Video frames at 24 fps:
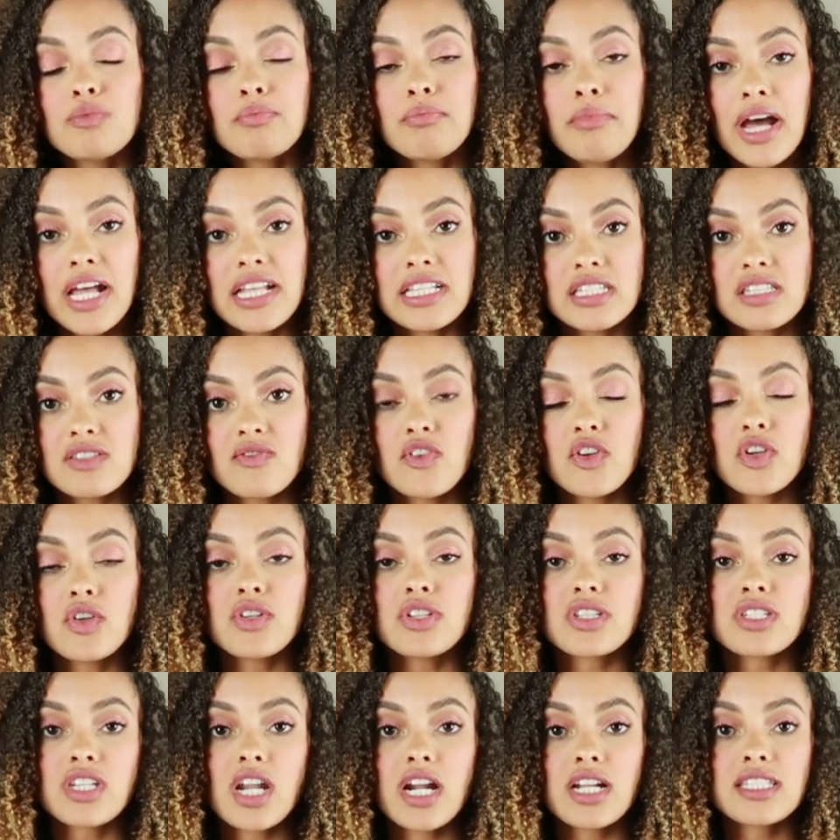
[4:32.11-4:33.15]
months for you
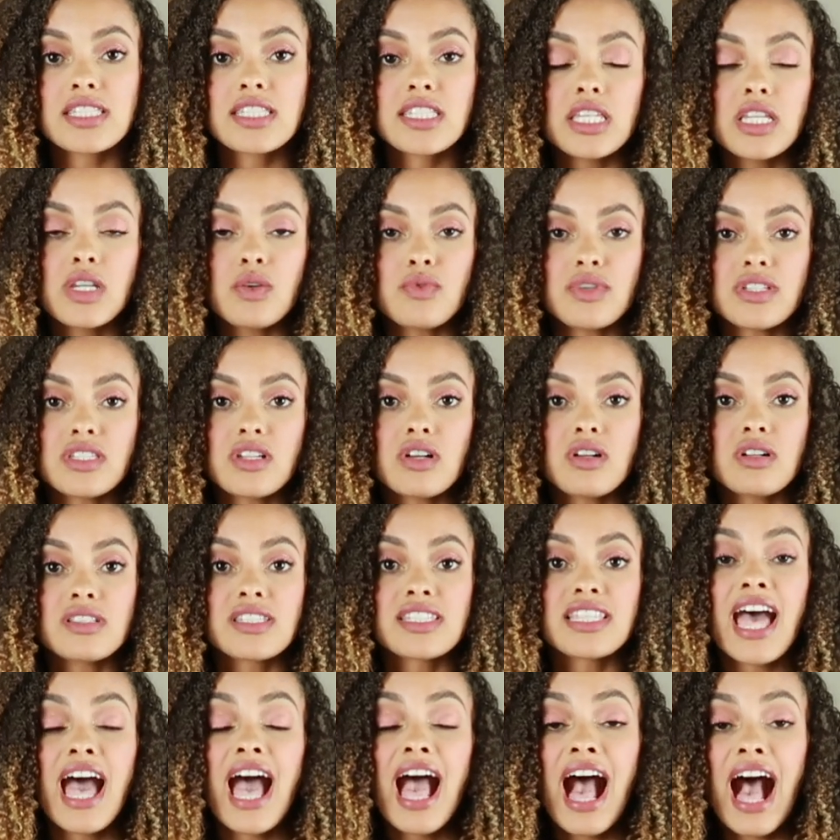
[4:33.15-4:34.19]
to start seeing results.